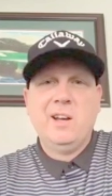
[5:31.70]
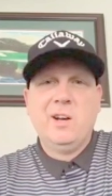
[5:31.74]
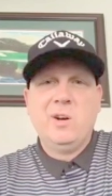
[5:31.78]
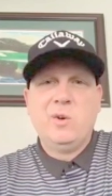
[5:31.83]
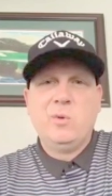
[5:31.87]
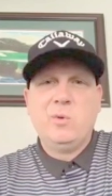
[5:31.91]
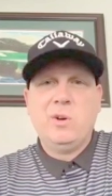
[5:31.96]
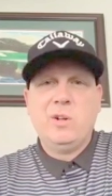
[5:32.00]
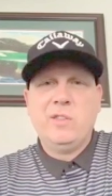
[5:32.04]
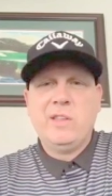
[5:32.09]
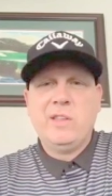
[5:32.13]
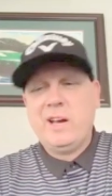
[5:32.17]

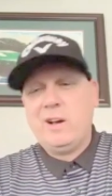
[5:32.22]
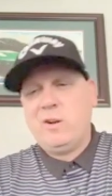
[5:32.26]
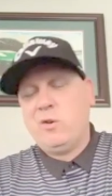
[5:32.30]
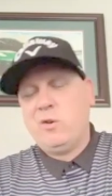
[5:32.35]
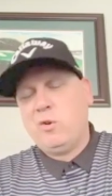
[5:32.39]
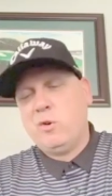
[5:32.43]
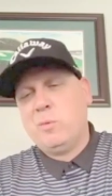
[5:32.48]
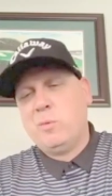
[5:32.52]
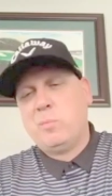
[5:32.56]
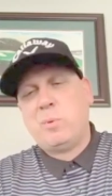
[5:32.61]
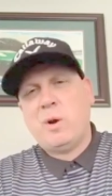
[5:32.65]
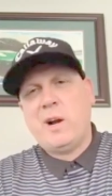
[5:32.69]
Well, that
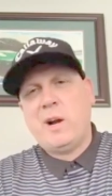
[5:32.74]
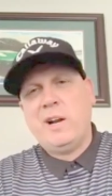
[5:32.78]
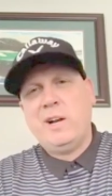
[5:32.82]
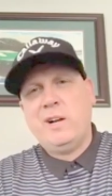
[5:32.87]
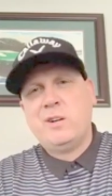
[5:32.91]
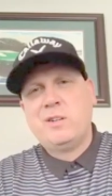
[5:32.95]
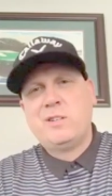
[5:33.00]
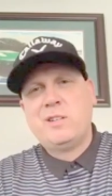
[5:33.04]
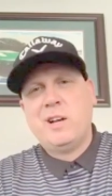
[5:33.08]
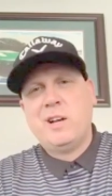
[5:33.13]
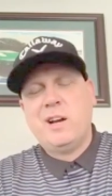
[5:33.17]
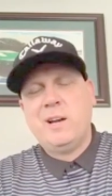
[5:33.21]
whole
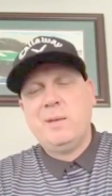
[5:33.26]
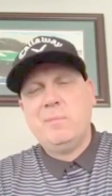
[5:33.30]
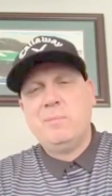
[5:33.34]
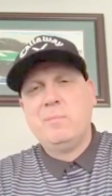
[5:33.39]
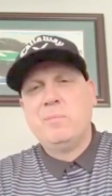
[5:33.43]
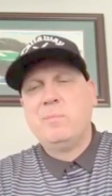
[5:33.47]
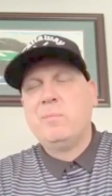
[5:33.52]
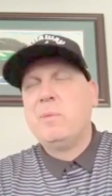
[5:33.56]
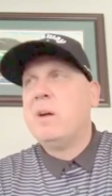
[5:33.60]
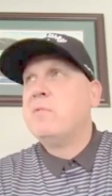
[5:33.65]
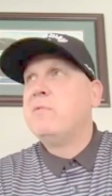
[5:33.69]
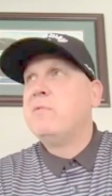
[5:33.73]
prior time,
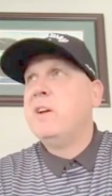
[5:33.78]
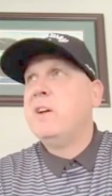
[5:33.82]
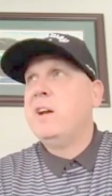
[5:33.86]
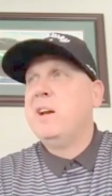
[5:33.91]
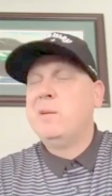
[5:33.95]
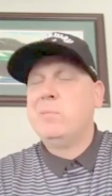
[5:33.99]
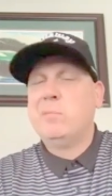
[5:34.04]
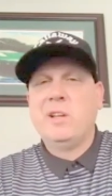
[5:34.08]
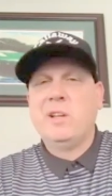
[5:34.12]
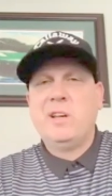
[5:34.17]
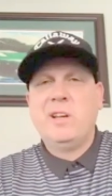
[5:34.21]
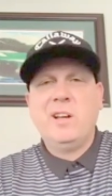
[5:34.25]
my
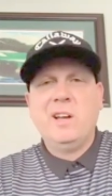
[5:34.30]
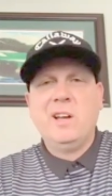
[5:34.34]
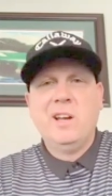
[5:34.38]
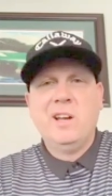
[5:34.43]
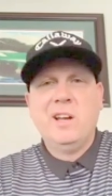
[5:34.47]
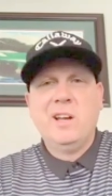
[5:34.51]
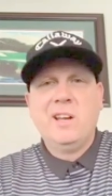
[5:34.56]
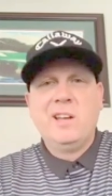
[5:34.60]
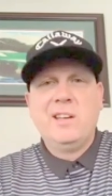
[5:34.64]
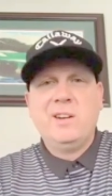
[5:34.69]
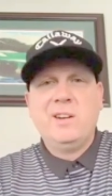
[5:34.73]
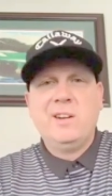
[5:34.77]
family,
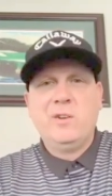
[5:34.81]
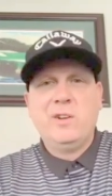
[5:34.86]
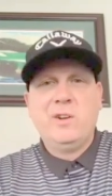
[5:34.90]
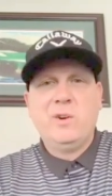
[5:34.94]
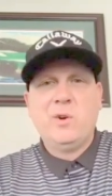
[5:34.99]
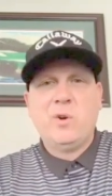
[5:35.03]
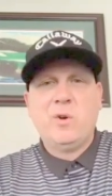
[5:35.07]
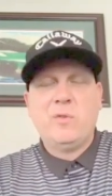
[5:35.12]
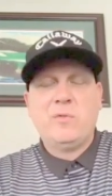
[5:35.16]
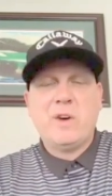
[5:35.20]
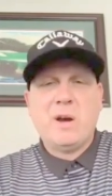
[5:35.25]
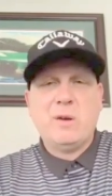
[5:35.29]
you know, didn't
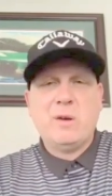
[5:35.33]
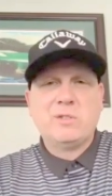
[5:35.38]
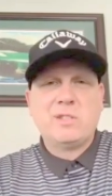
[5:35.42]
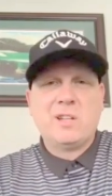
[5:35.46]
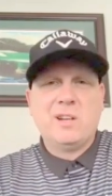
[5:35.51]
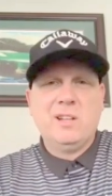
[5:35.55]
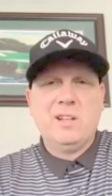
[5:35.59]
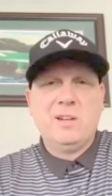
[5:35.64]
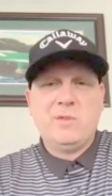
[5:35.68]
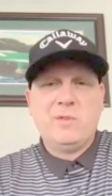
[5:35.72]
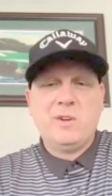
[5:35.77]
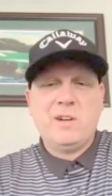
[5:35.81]
know if I was going
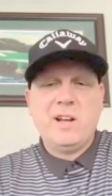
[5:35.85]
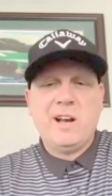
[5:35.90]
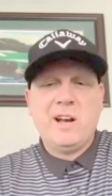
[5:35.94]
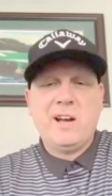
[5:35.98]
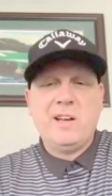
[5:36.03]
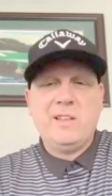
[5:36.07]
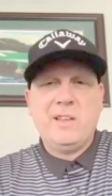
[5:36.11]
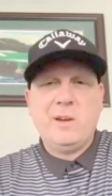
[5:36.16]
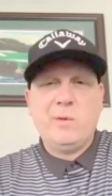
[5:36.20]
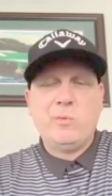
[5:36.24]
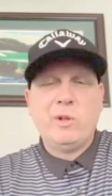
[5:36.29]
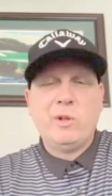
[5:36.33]
to live or
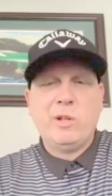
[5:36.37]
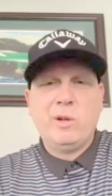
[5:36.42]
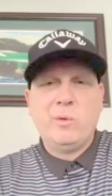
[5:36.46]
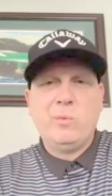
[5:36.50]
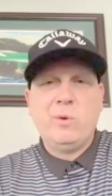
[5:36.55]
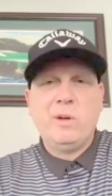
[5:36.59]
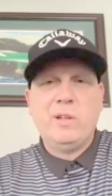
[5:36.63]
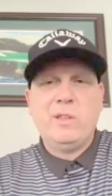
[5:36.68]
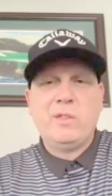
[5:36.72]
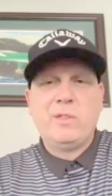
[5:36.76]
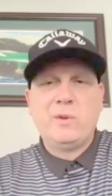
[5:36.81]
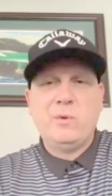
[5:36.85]
die. They really
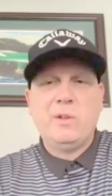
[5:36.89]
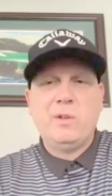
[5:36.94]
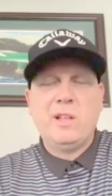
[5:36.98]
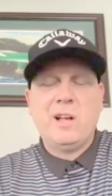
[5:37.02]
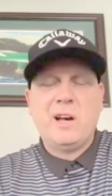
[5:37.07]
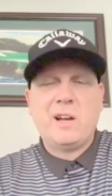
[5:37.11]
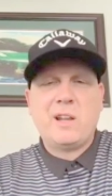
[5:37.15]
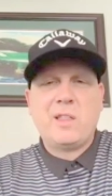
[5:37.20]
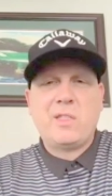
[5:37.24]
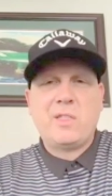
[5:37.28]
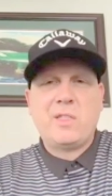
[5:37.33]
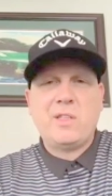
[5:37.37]
went through a
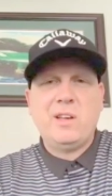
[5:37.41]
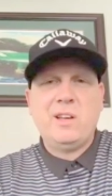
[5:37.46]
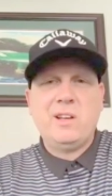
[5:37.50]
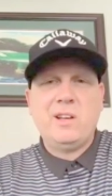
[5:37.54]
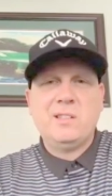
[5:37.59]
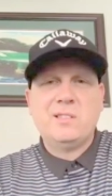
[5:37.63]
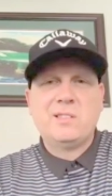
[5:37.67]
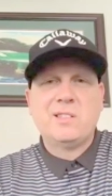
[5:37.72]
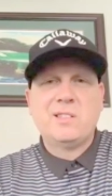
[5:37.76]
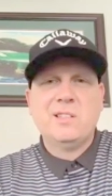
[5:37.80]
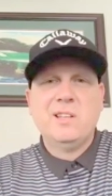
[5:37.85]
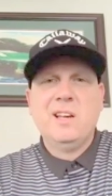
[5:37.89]
lot of things.
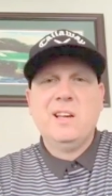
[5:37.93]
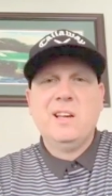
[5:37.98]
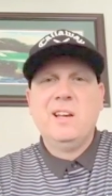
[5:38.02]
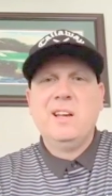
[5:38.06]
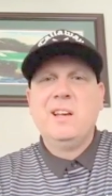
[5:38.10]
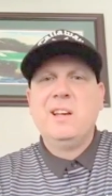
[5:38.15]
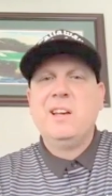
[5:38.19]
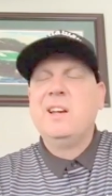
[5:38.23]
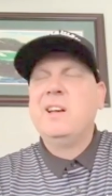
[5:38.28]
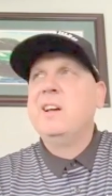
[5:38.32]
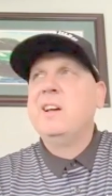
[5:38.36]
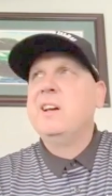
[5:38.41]

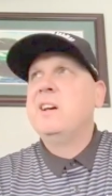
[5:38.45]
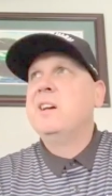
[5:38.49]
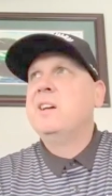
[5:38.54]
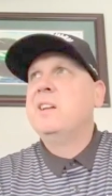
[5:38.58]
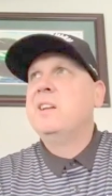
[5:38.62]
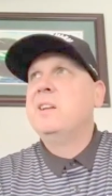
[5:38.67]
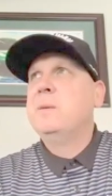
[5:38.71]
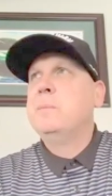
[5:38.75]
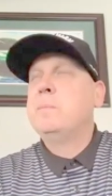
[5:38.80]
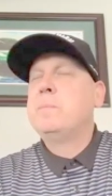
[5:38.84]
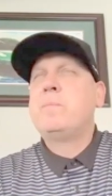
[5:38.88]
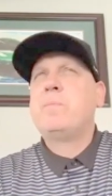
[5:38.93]

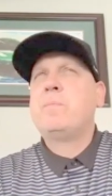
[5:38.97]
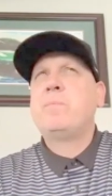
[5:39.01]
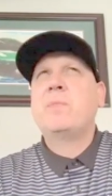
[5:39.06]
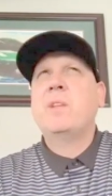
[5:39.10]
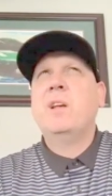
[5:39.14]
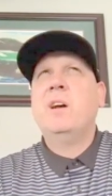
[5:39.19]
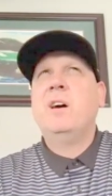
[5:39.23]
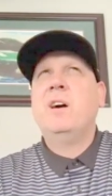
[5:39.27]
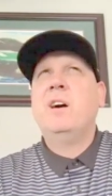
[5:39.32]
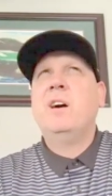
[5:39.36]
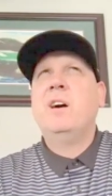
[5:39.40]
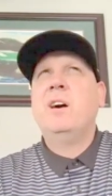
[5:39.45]
And
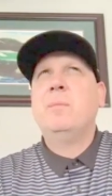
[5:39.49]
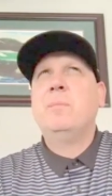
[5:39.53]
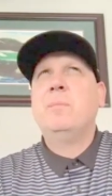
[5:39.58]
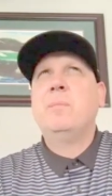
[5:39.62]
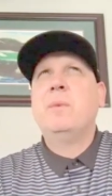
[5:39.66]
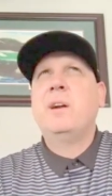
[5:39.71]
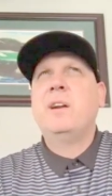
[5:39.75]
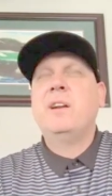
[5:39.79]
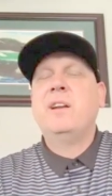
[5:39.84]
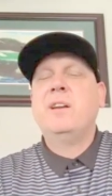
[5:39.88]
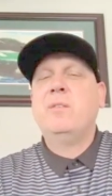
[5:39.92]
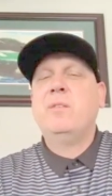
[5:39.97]
I
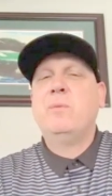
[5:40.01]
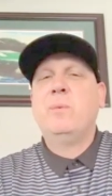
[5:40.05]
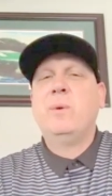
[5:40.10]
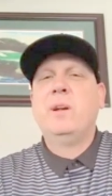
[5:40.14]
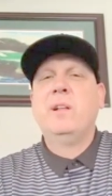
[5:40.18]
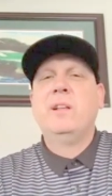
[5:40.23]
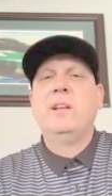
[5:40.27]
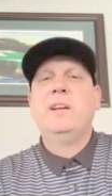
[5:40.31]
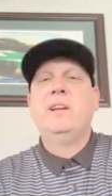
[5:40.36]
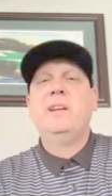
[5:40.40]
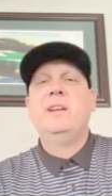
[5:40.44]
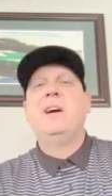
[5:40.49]
didn't
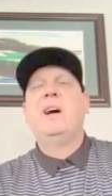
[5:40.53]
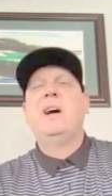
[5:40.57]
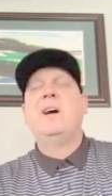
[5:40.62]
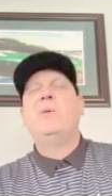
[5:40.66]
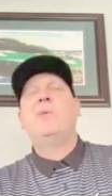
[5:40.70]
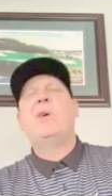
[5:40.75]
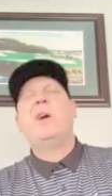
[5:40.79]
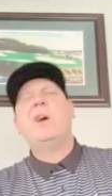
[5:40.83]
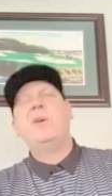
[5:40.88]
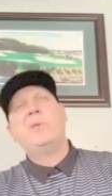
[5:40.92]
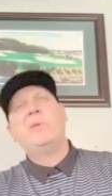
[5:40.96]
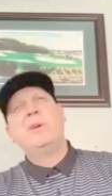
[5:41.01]
really,
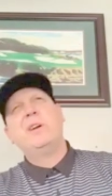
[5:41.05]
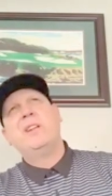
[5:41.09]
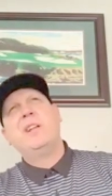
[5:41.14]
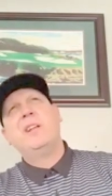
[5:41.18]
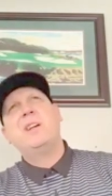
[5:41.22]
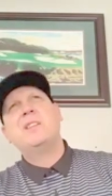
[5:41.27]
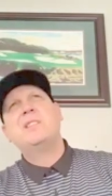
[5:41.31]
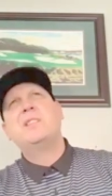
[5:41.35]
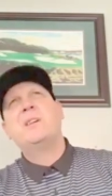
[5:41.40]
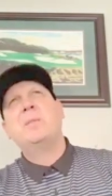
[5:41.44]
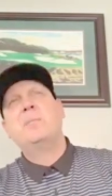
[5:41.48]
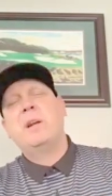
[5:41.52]
I
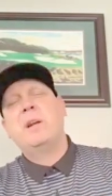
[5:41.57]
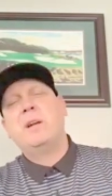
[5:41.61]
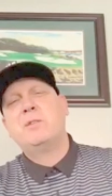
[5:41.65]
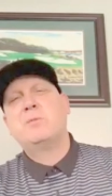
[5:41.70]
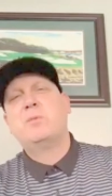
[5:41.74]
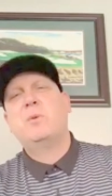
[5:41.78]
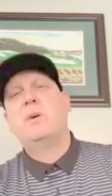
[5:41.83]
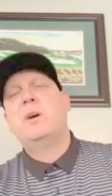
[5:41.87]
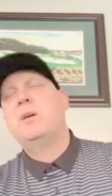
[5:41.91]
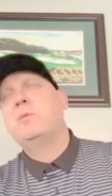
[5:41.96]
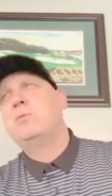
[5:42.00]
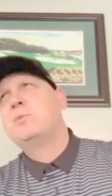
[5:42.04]
realized it, but I
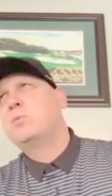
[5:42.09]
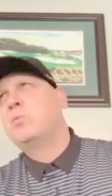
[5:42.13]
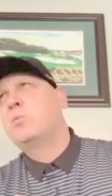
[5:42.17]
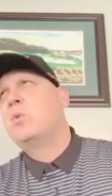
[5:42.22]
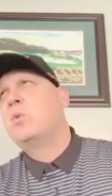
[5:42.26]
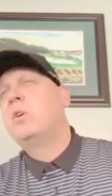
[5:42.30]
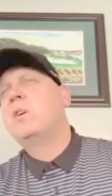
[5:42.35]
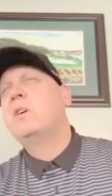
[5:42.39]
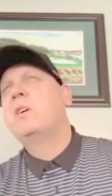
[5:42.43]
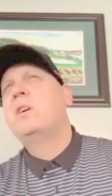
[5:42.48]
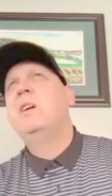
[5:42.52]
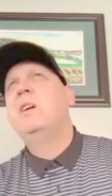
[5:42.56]
was
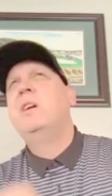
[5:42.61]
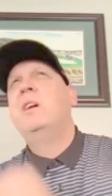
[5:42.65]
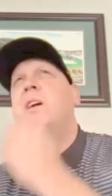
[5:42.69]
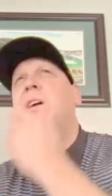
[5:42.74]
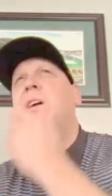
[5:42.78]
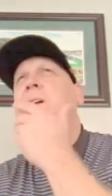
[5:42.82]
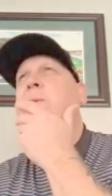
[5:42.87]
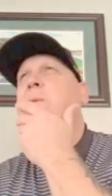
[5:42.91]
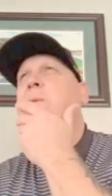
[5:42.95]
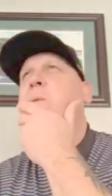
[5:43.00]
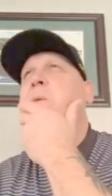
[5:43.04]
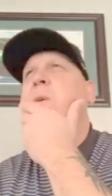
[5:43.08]

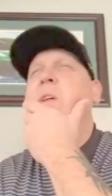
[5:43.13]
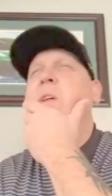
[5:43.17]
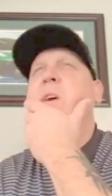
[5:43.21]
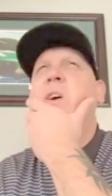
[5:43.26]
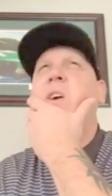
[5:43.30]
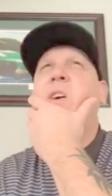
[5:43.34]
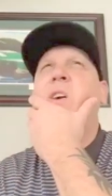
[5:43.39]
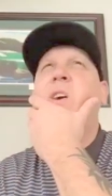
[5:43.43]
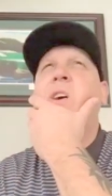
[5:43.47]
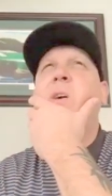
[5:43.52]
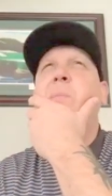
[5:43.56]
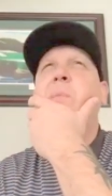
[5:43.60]
working with
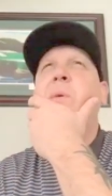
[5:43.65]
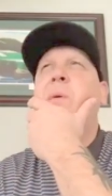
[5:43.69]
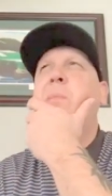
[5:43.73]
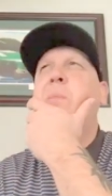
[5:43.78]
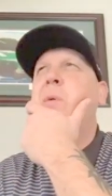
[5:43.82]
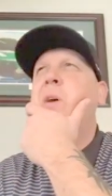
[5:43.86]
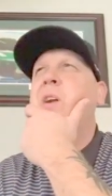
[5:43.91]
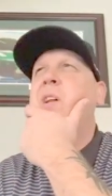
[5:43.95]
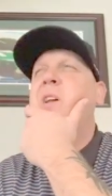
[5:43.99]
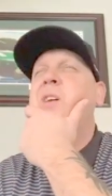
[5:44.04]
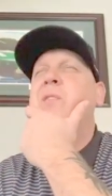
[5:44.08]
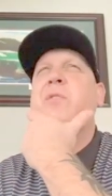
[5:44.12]
or helping a
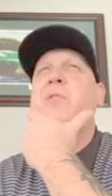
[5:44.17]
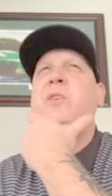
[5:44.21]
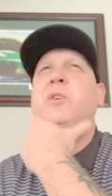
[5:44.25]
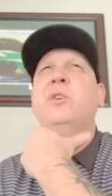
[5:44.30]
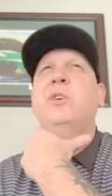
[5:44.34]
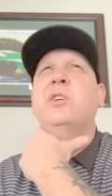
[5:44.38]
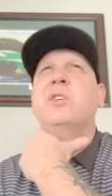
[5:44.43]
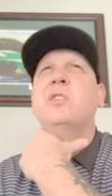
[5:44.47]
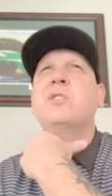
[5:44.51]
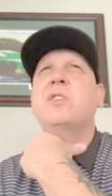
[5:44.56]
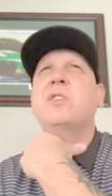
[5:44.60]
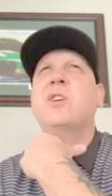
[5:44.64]
buddy a few
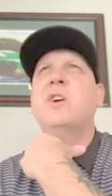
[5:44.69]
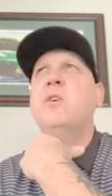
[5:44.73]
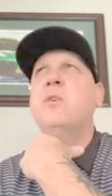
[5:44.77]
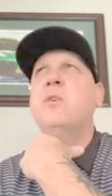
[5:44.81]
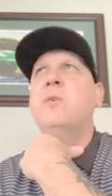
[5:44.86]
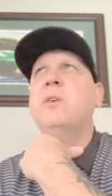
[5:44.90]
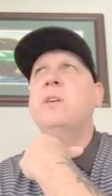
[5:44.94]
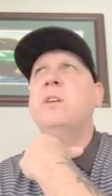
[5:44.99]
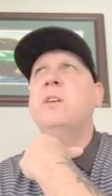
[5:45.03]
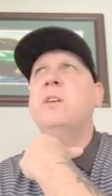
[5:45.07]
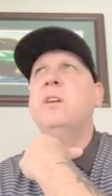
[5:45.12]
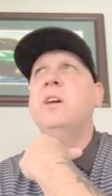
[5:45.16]
years ago,
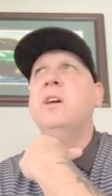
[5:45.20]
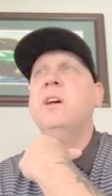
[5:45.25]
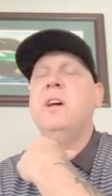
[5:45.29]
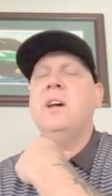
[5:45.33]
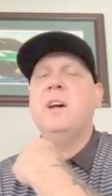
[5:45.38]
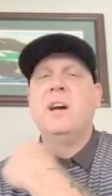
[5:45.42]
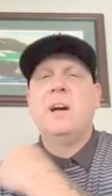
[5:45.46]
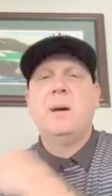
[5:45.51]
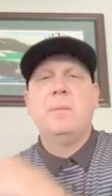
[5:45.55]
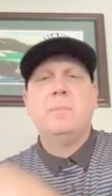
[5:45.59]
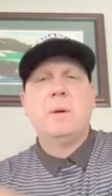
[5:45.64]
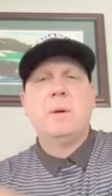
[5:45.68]
and
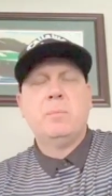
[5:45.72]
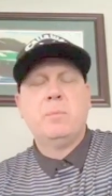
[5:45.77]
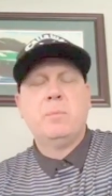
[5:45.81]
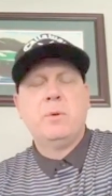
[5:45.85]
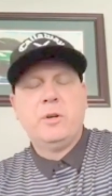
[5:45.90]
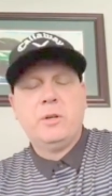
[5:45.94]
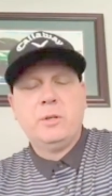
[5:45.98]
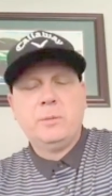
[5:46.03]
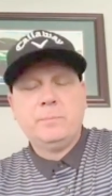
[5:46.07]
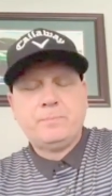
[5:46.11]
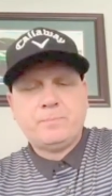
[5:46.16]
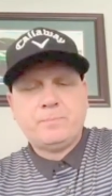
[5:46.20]

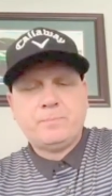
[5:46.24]
remember